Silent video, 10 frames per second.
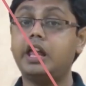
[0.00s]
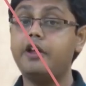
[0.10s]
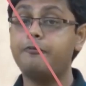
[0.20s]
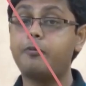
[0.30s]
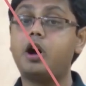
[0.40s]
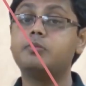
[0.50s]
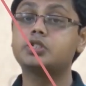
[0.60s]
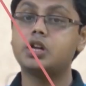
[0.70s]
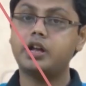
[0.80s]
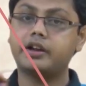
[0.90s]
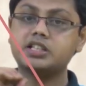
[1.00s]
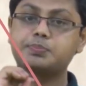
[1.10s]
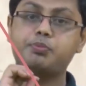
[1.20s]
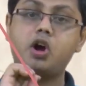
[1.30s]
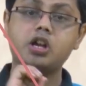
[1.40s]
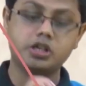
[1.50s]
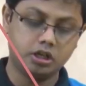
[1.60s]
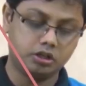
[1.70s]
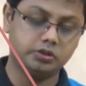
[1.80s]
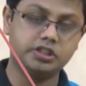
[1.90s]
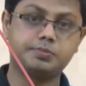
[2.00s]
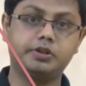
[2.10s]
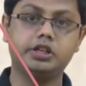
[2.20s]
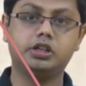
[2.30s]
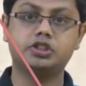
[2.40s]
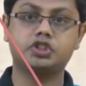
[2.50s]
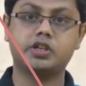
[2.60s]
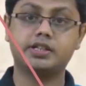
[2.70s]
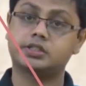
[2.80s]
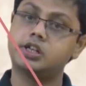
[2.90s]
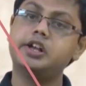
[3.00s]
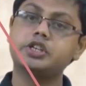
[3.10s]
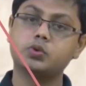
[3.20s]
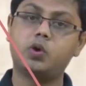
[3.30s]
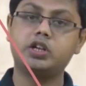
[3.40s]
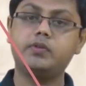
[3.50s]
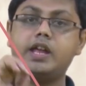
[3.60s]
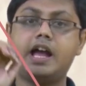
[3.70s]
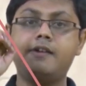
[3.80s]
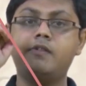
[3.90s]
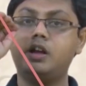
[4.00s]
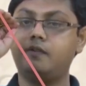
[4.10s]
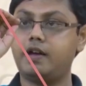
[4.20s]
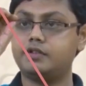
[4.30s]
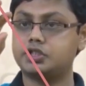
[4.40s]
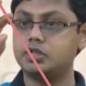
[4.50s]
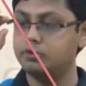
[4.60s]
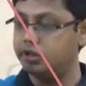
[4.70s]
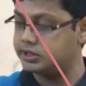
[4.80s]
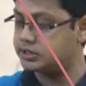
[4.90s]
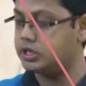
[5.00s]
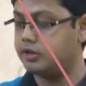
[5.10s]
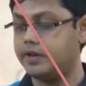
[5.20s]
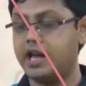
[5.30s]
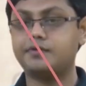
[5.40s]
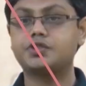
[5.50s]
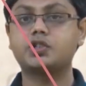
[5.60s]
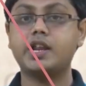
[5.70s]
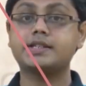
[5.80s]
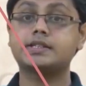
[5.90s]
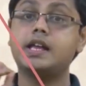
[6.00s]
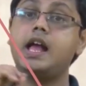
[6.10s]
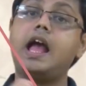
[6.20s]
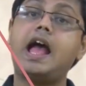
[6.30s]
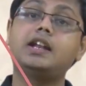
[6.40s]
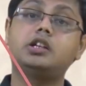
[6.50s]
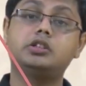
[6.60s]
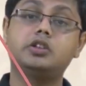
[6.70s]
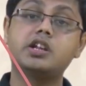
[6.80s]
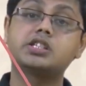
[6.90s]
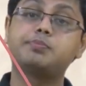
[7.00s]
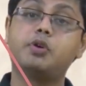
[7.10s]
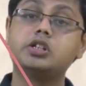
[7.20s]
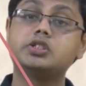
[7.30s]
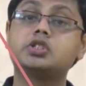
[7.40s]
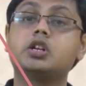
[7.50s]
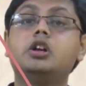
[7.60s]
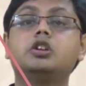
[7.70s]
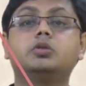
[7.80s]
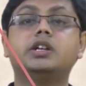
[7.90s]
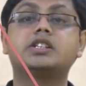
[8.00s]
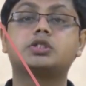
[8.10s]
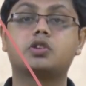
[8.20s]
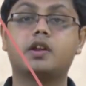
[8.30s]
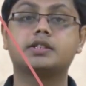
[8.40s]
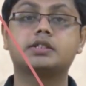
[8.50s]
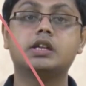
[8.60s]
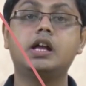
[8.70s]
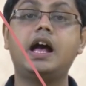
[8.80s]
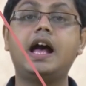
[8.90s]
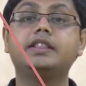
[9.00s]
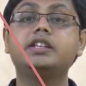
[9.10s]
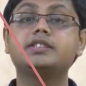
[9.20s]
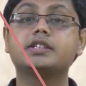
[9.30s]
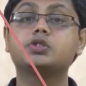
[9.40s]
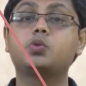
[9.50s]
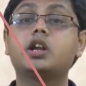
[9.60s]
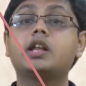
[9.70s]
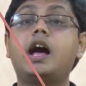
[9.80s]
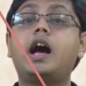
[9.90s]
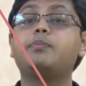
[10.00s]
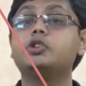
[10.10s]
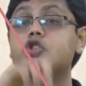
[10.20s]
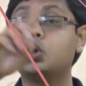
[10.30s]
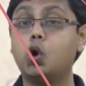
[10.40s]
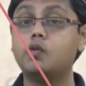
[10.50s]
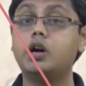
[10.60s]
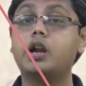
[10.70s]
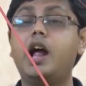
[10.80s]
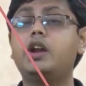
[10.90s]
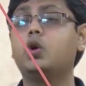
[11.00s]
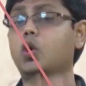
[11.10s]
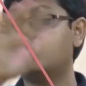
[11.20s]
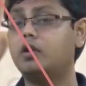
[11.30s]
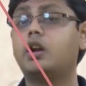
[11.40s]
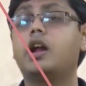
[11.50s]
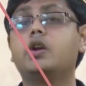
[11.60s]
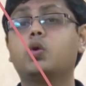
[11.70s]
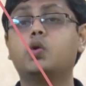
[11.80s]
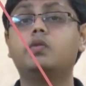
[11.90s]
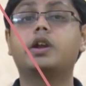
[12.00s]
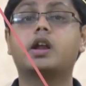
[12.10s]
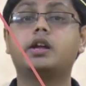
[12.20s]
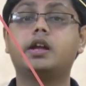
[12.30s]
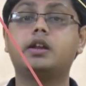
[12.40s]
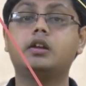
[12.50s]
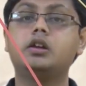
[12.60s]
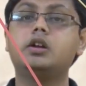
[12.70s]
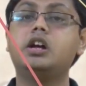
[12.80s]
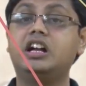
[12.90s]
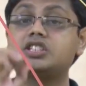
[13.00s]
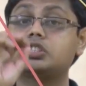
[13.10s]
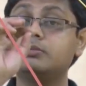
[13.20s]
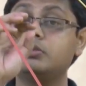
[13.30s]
and the life forms respond to this particular stress. So what do we have? We have a stimulus, we have stress, and the response to that stress. And this is what happens over and over and over again. A